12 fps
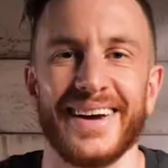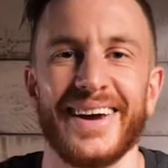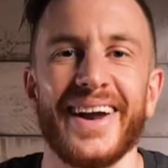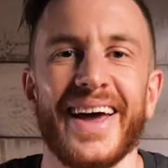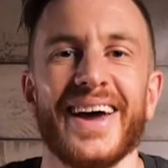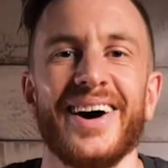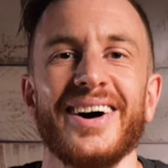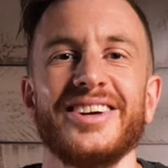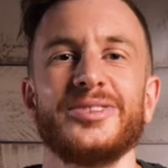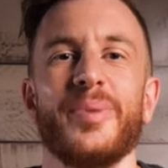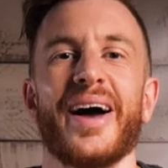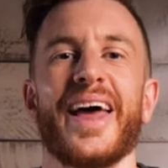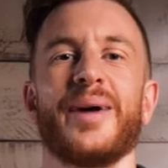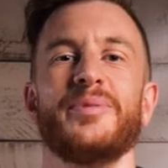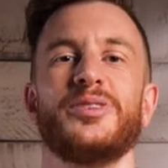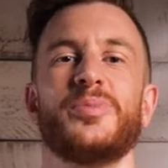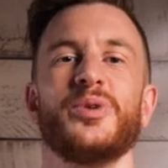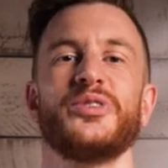G'day guys, my name
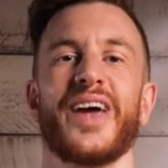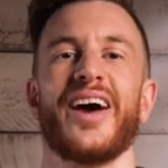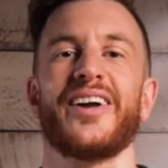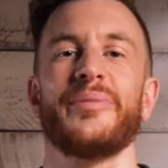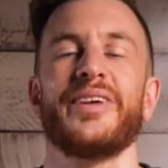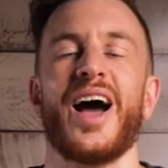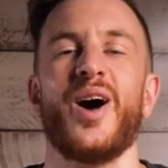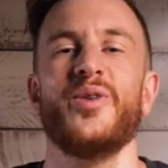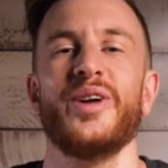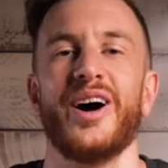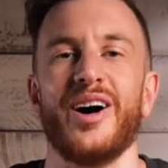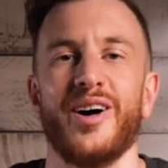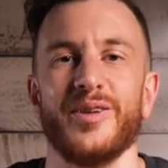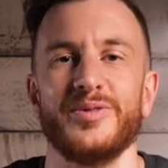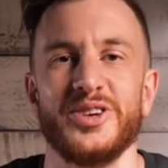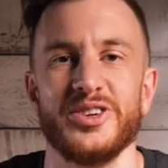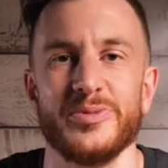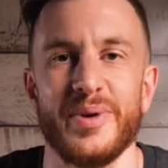is Bruce Garrett. I'm the owner of
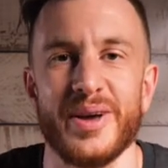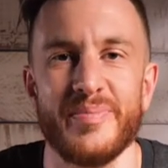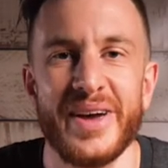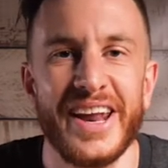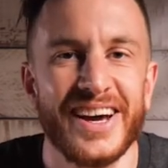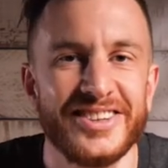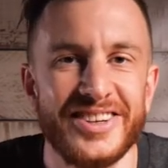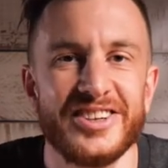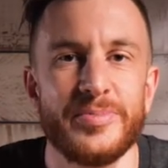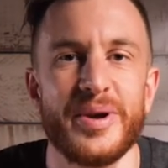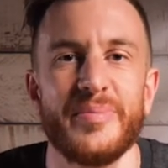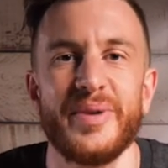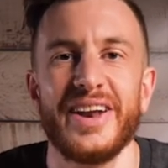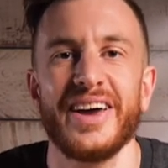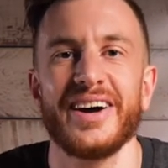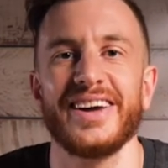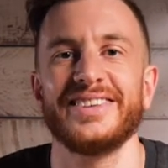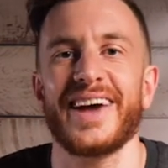GINGERBEARD Media. GINGERBEARD
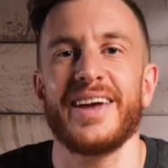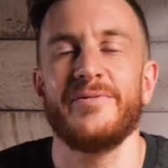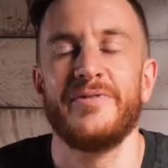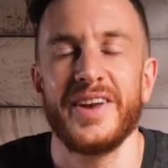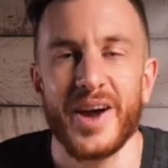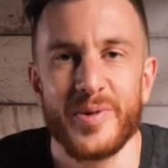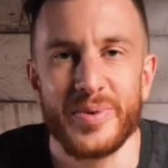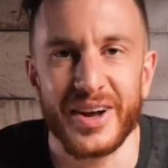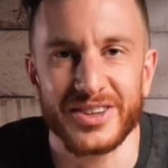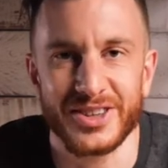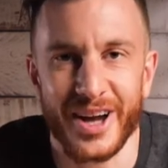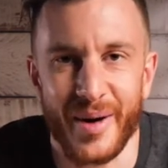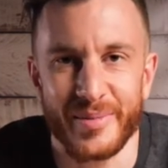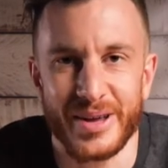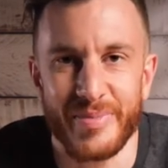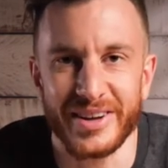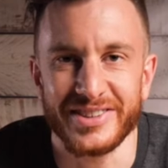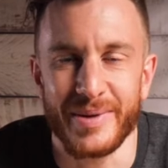Media is a video production company
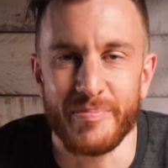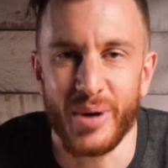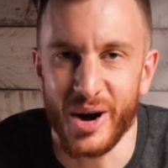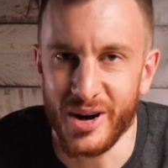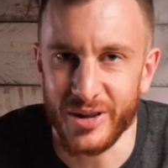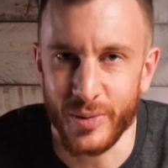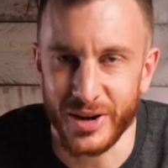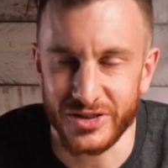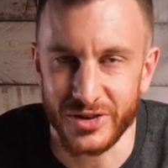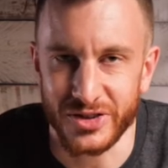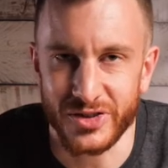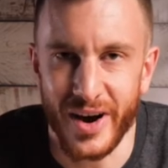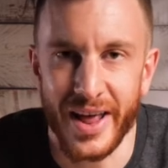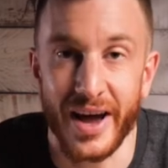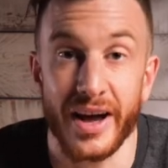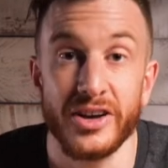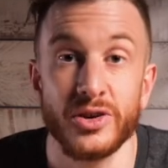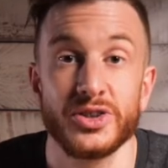based in Perth, Western Australia,
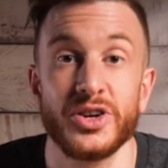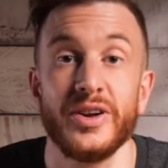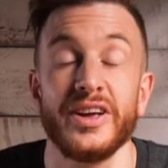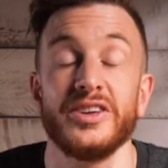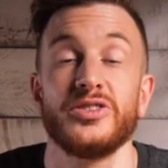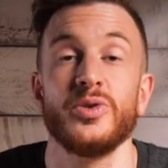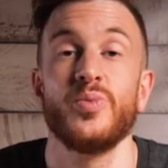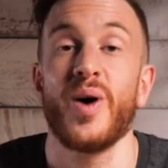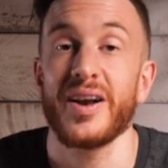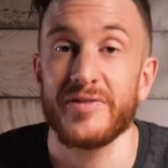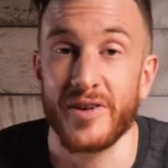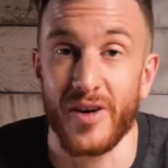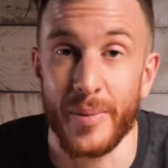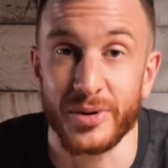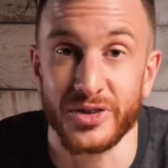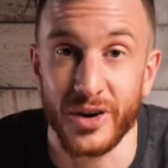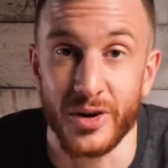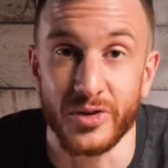and you're tuning into one of our
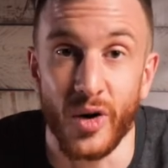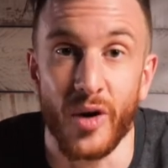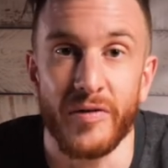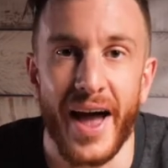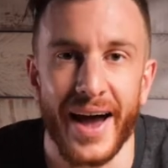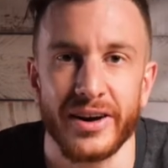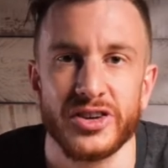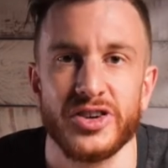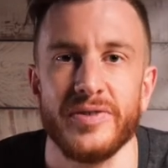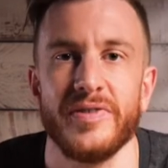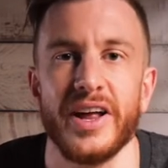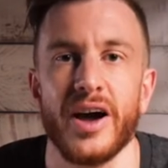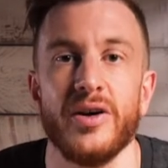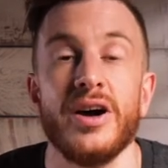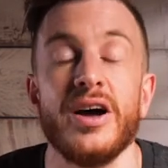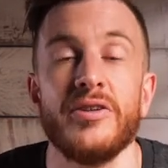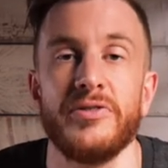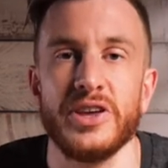episodes of How to Shoot Video
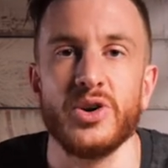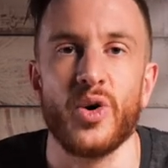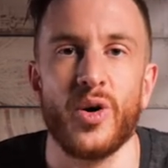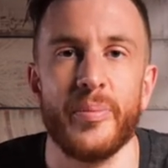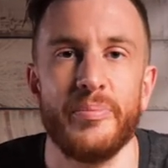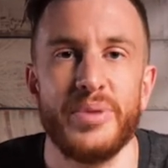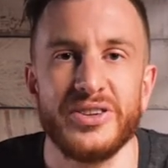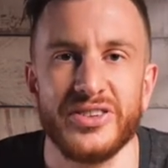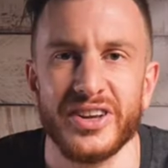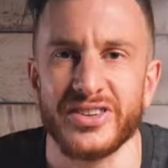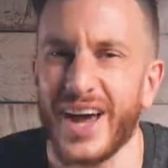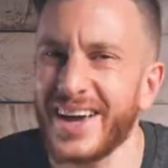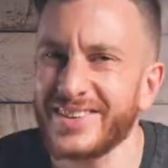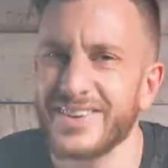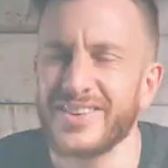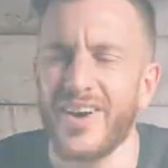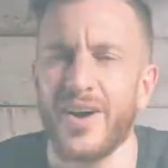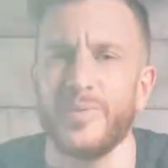for Your Business. As the
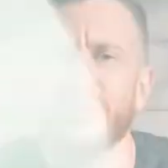title